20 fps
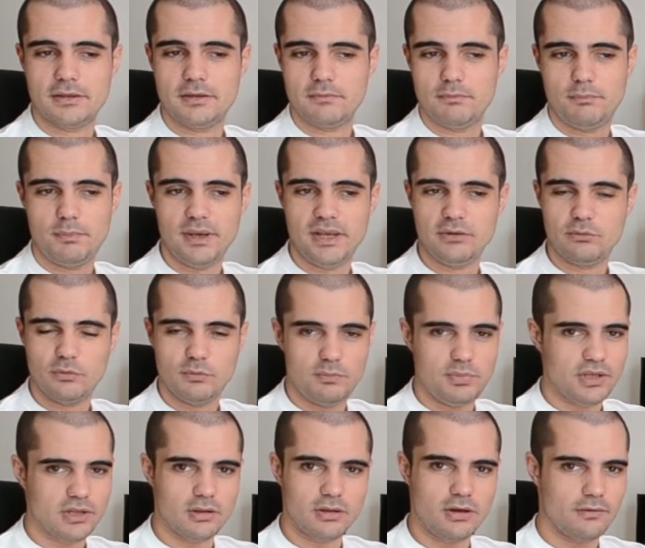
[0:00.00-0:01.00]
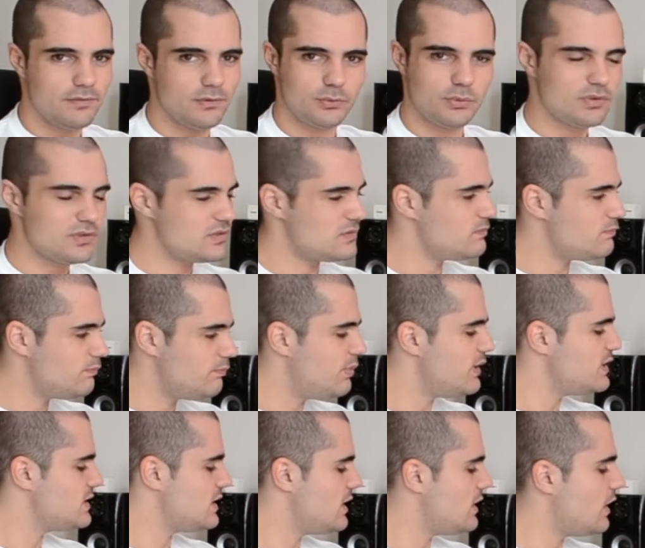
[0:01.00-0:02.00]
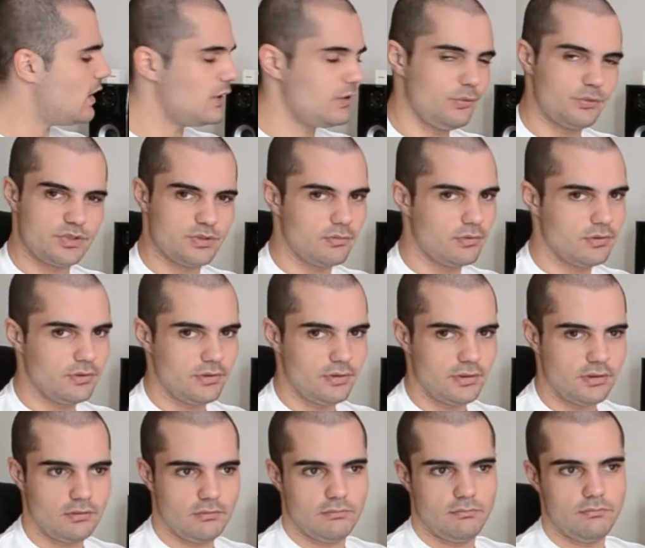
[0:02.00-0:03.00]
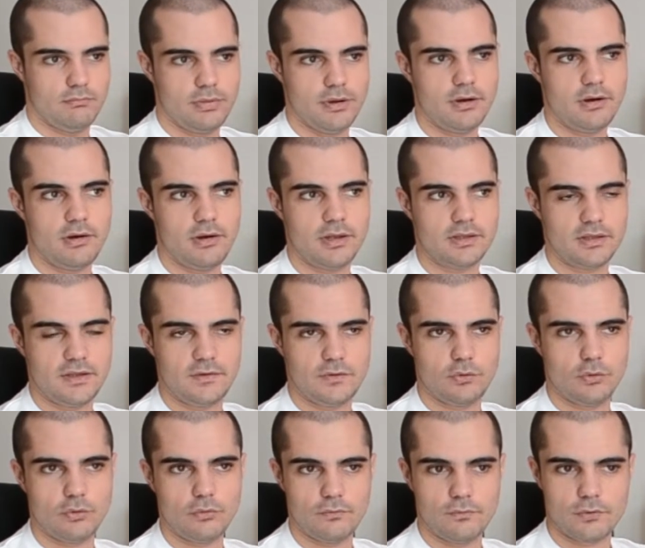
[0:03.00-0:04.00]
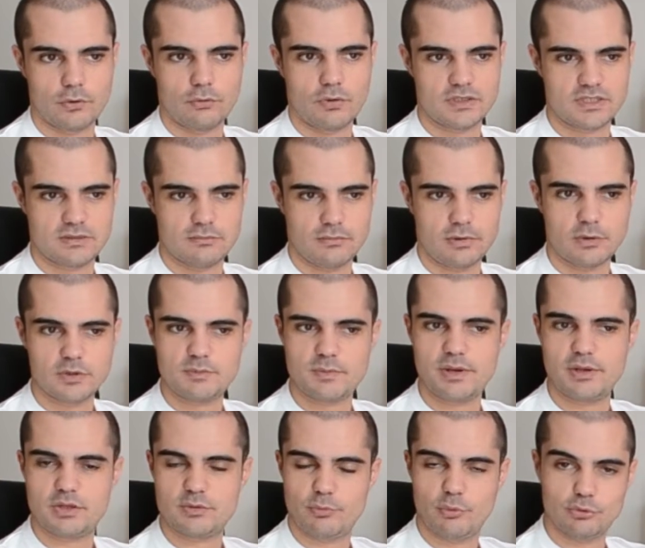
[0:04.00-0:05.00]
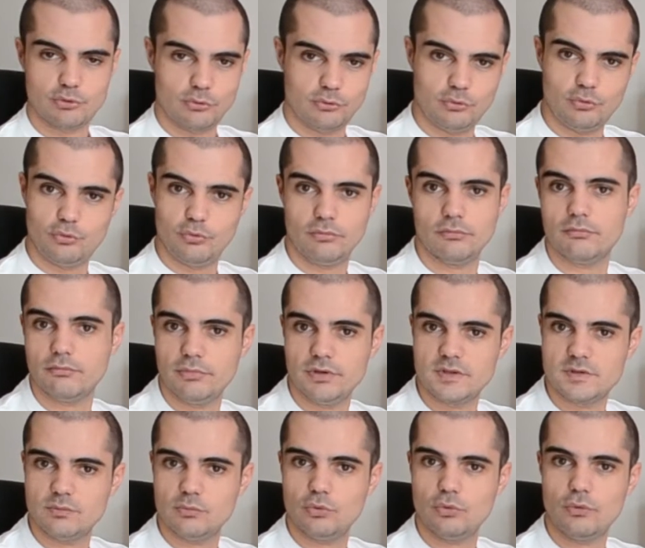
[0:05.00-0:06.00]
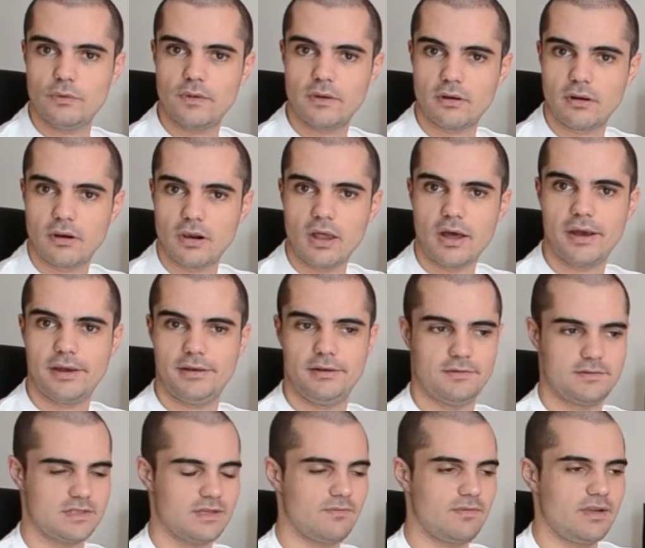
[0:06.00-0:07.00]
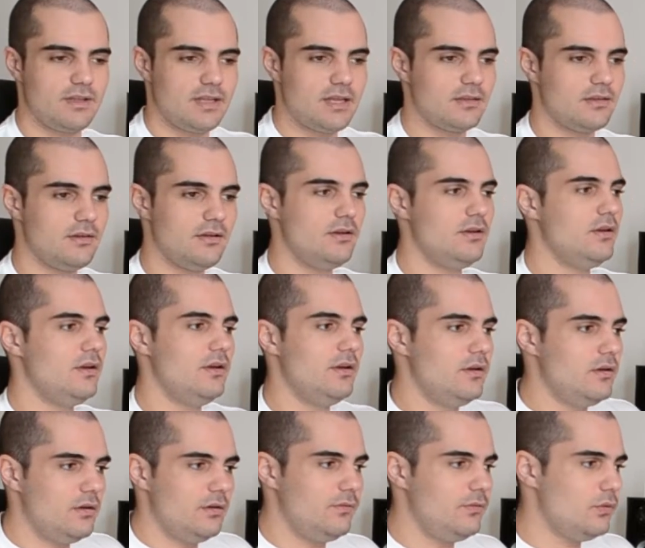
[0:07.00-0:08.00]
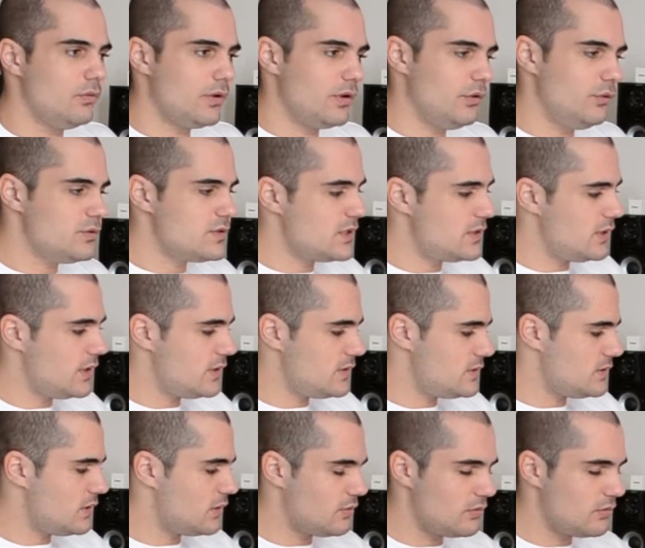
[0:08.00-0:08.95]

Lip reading: the paint would peel off. It was basically unusable, at least for what the mousepad is supposed to do, be smooth and glide and stuff like that. If you want to use it as,